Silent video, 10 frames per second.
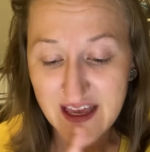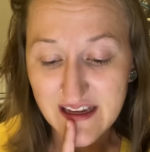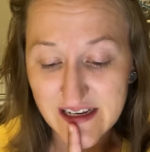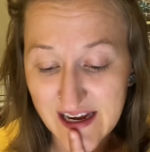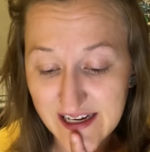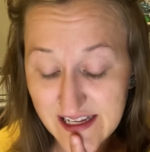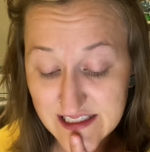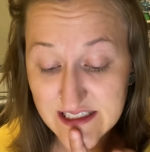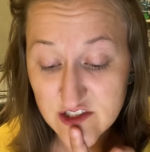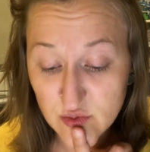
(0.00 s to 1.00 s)
9,
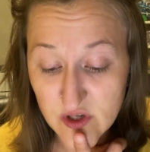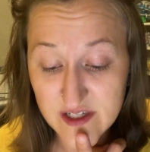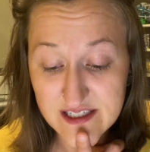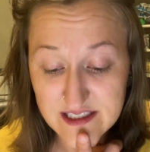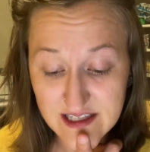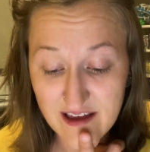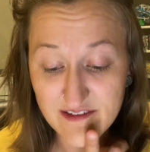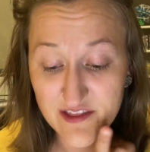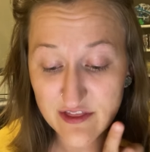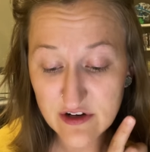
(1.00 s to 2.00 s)
18,
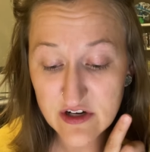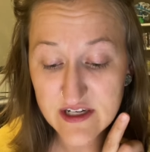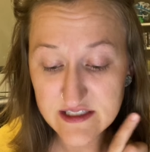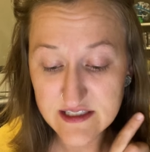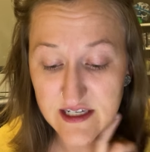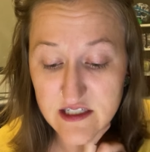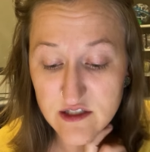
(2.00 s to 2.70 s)
27, 36,